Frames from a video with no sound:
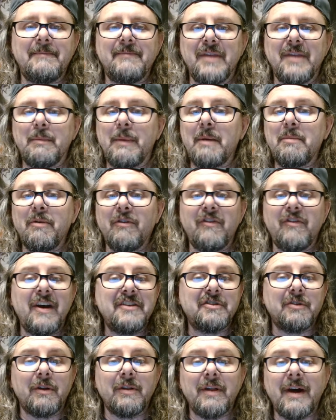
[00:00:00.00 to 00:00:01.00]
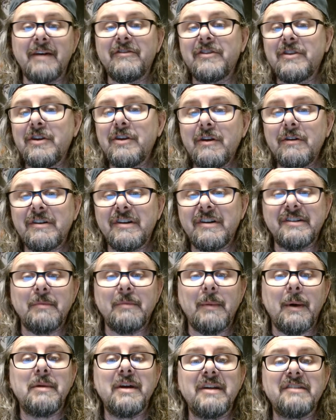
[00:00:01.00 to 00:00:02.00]
in my professional life too, just in
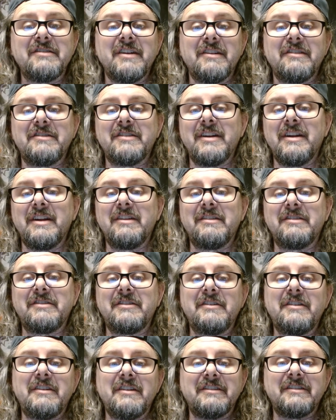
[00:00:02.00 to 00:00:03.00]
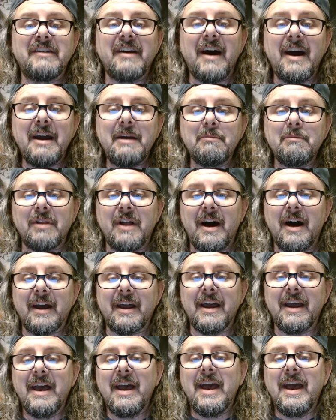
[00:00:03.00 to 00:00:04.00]
my business, is you just time block